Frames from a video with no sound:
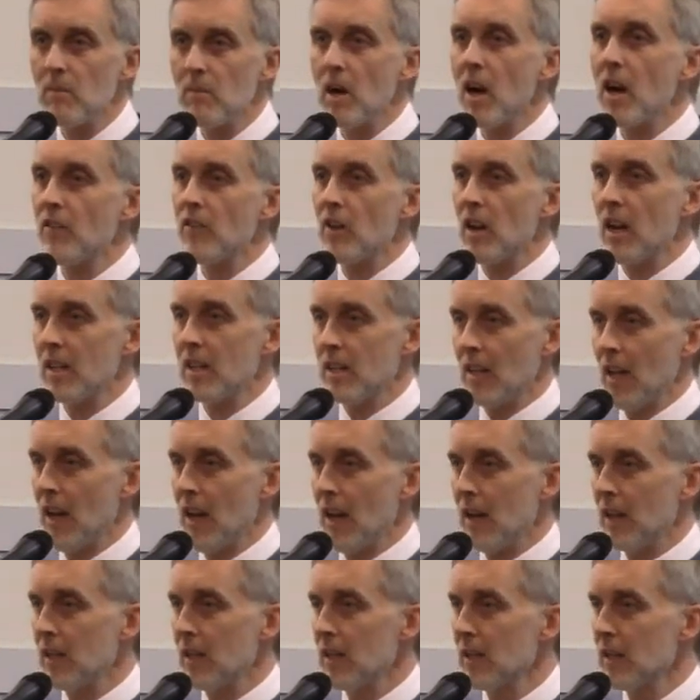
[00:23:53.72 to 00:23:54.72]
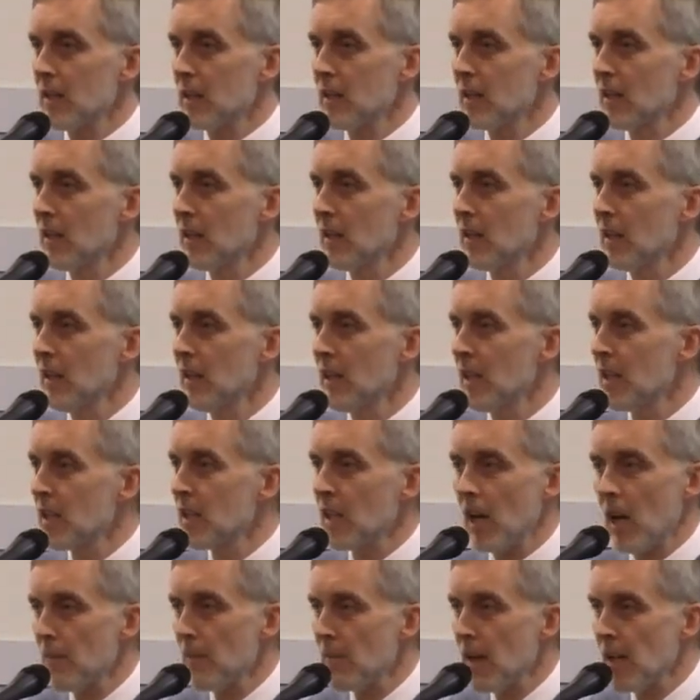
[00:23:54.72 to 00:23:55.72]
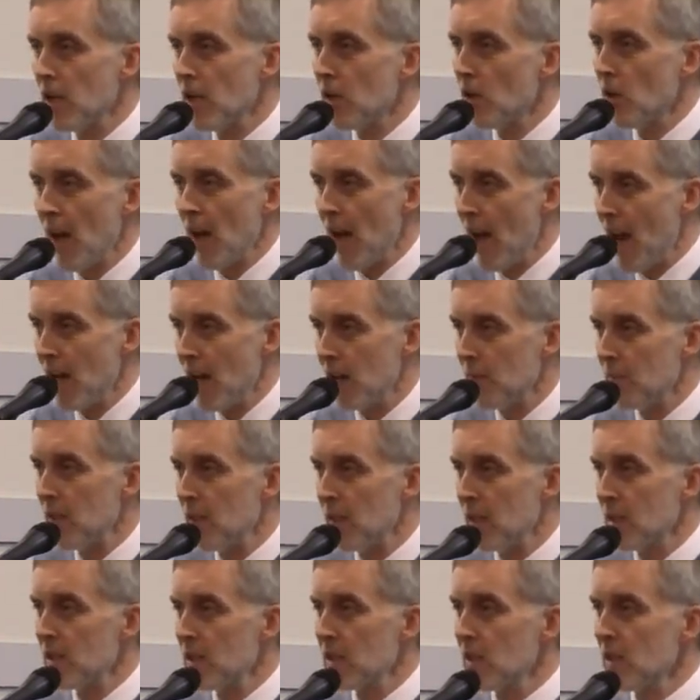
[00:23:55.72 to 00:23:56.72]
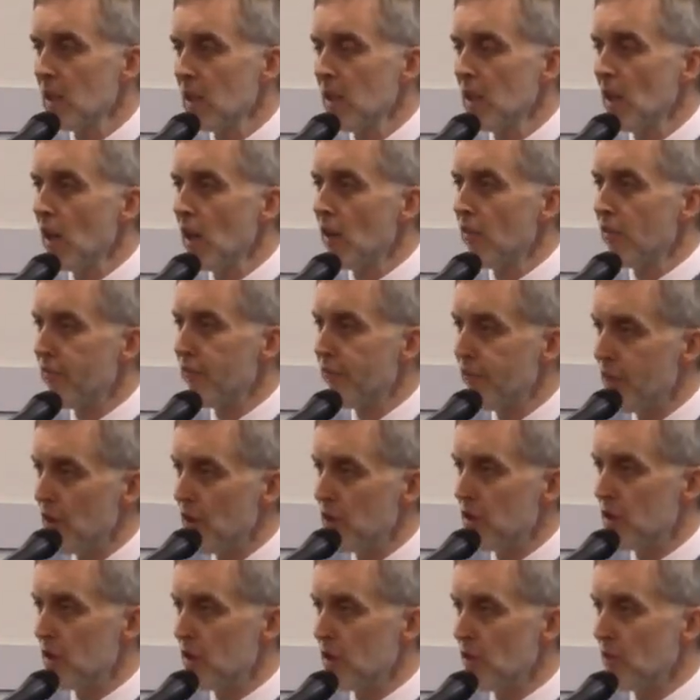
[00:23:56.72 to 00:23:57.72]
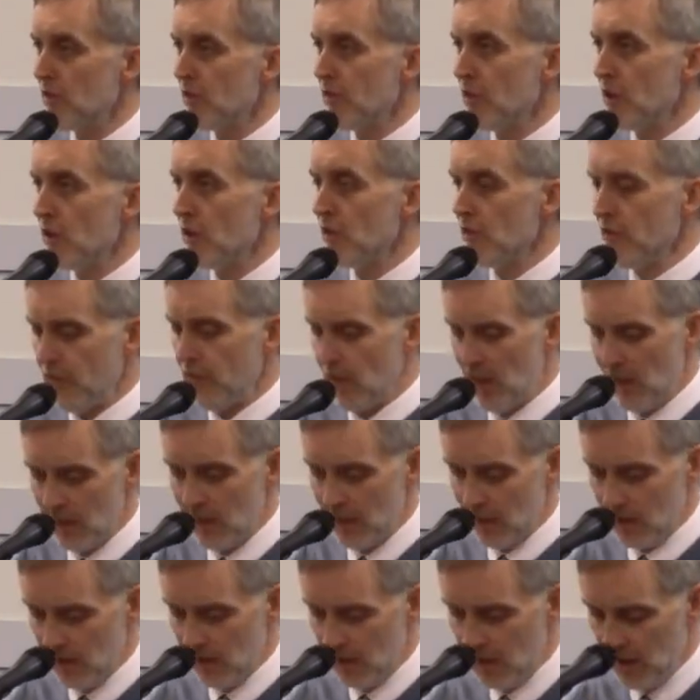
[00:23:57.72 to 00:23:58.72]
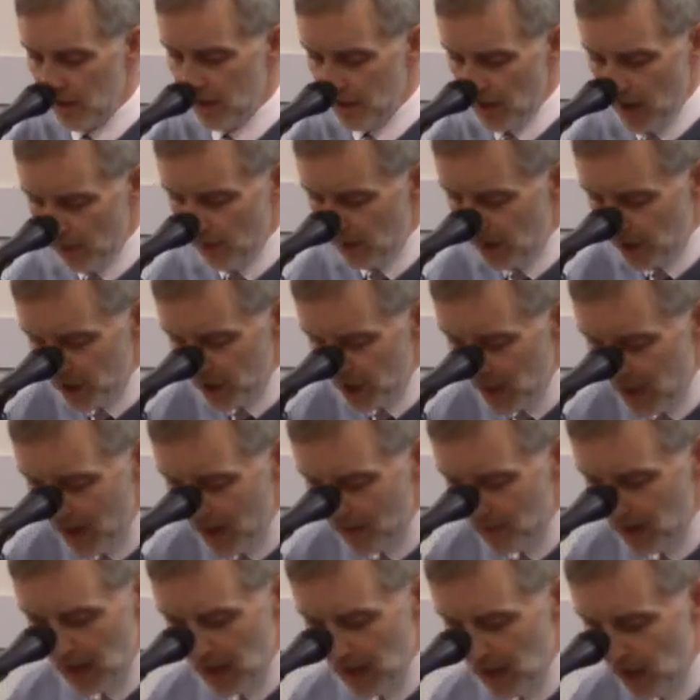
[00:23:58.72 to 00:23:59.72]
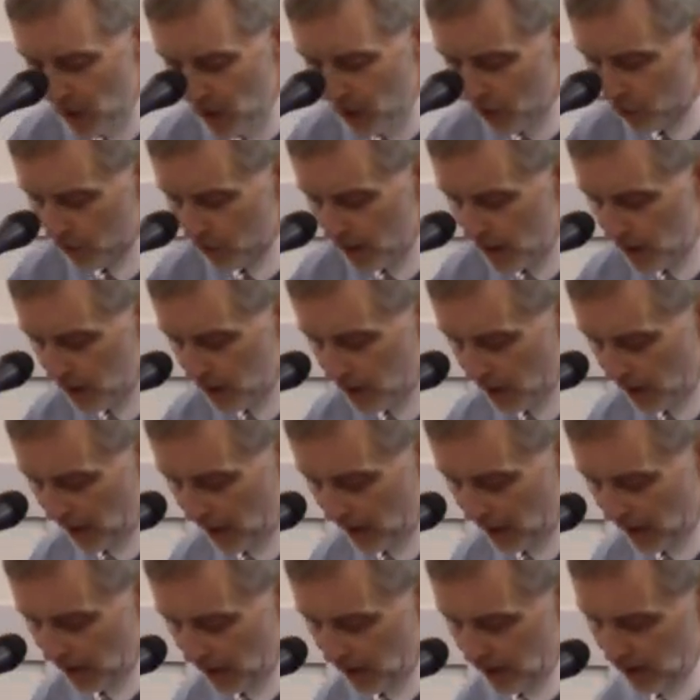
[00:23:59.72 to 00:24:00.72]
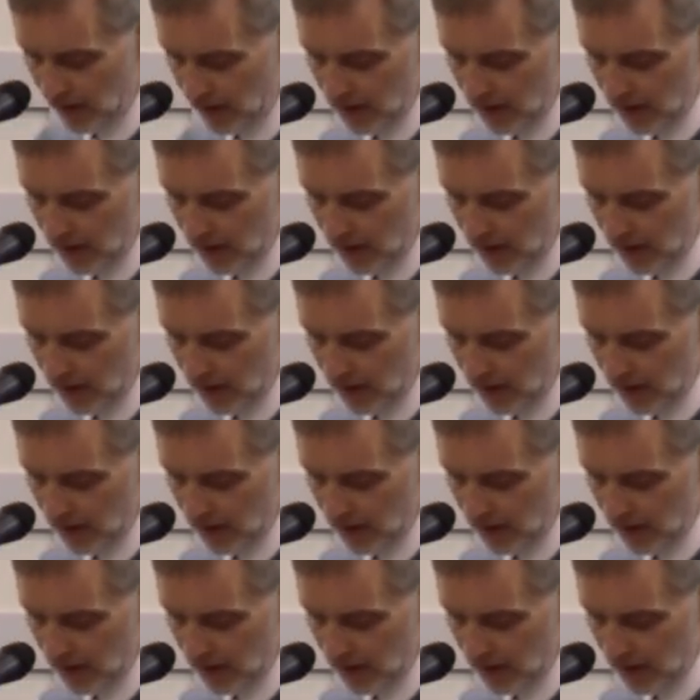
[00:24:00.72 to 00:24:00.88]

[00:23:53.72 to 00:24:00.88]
at my right hand until I make your enemies a footstool for your feet. There we see him increasing.